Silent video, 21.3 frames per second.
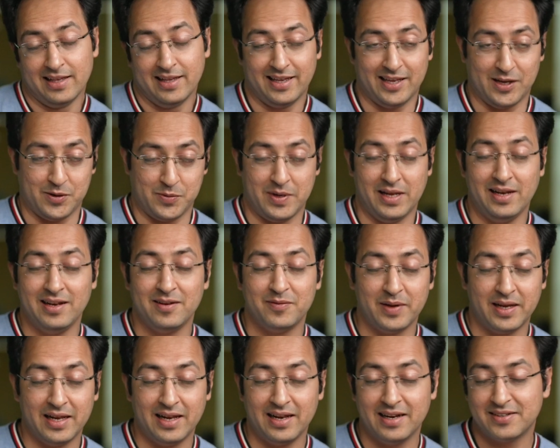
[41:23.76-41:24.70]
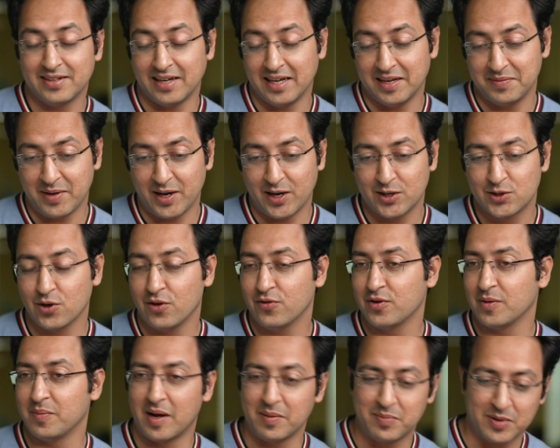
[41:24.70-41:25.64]
Yeah, well, we'll try and make sure
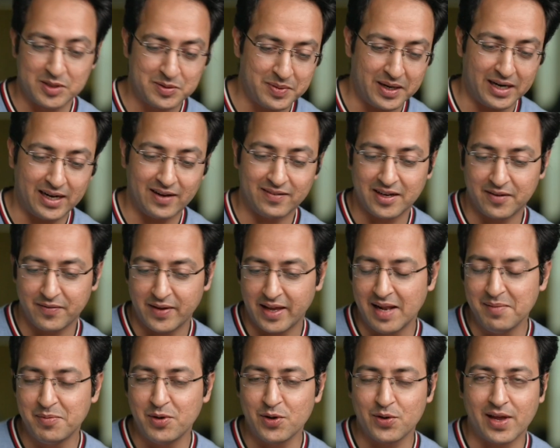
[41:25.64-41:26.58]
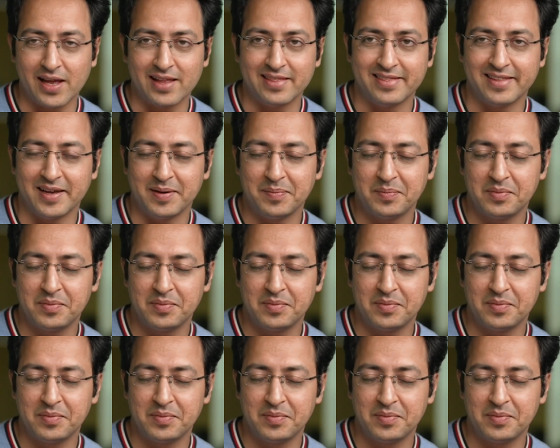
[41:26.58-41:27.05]
from our perspective that we help you get there.